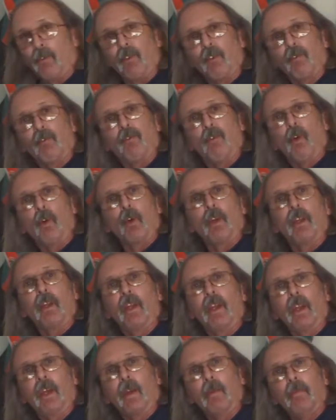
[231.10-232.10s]
from 40
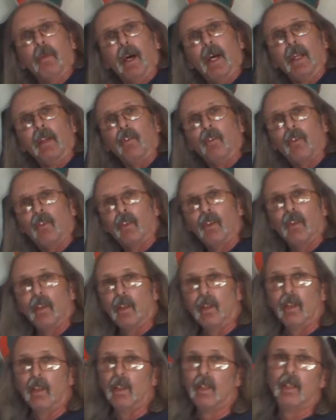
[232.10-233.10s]
gigabytes
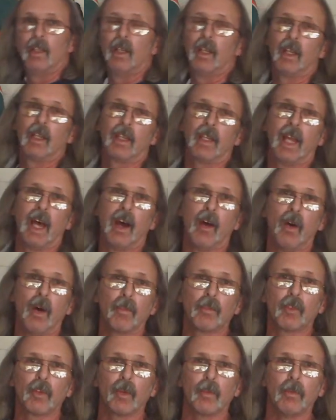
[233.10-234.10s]

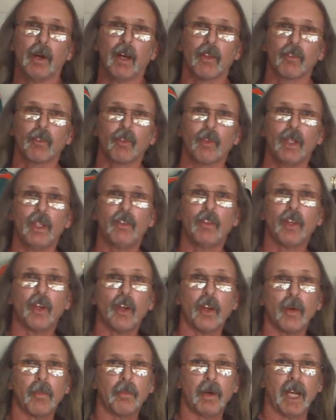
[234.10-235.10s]
now up to about 3
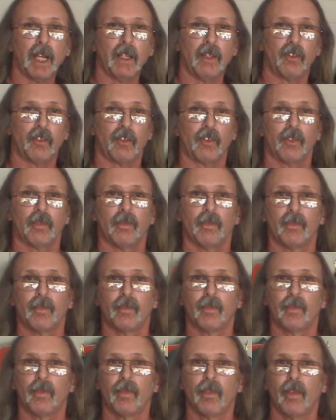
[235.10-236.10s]
terabytes,
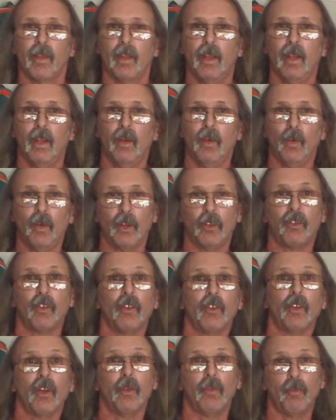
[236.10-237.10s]
which
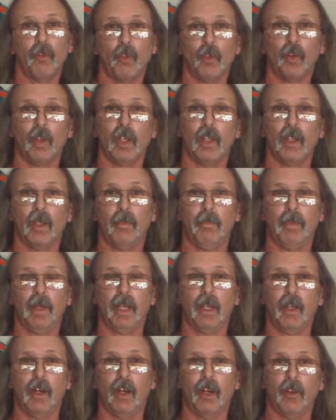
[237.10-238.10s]
is a really
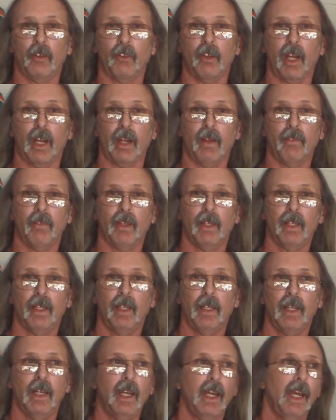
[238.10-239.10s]
big hard drive.
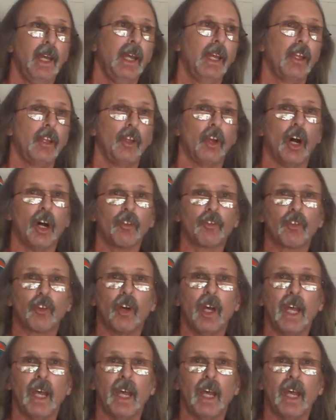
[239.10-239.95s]
You also